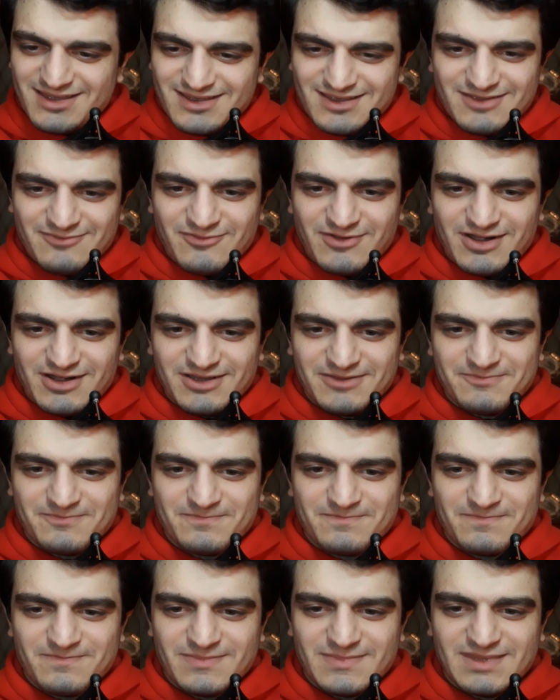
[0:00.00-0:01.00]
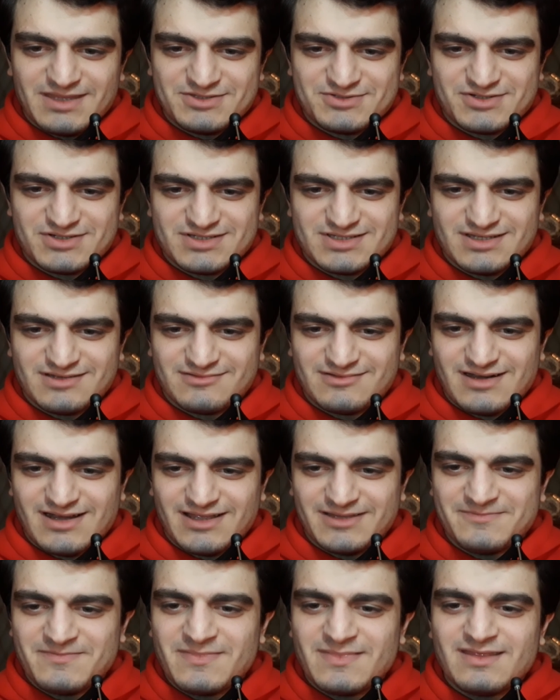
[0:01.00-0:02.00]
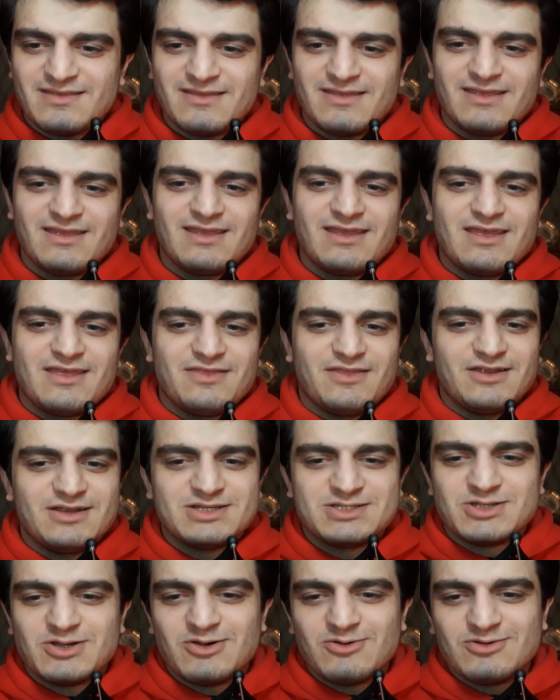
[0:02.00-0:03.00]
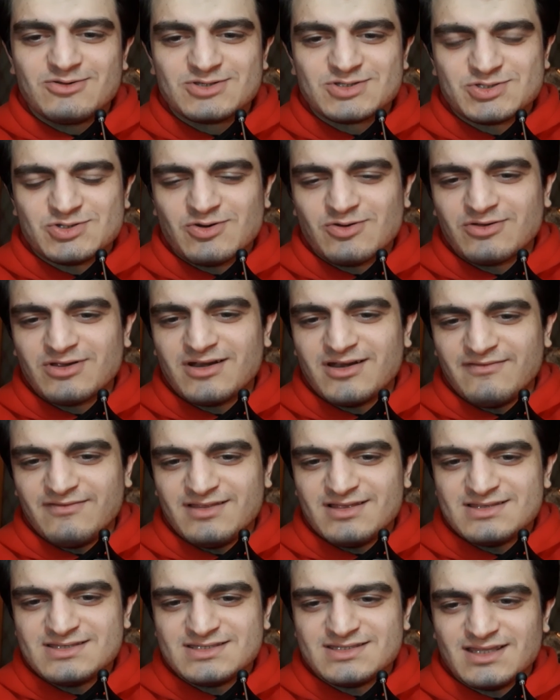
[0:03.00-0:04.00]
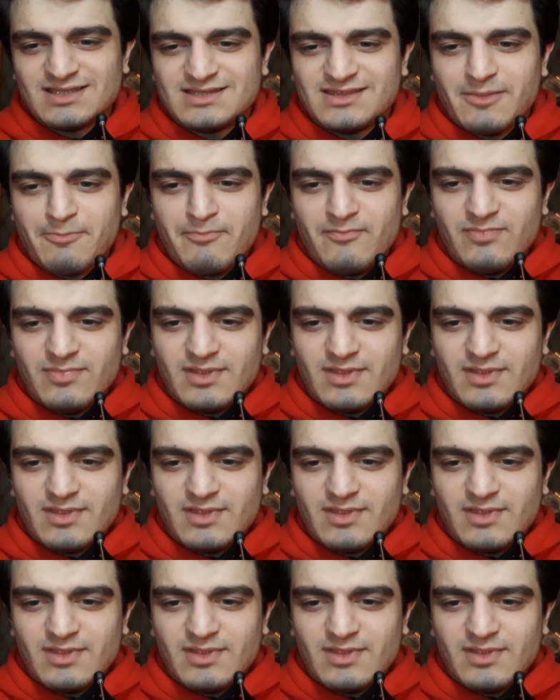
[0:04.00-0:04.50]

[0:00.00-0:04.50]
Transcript: Very interesting, right? There is no stronger evidence that the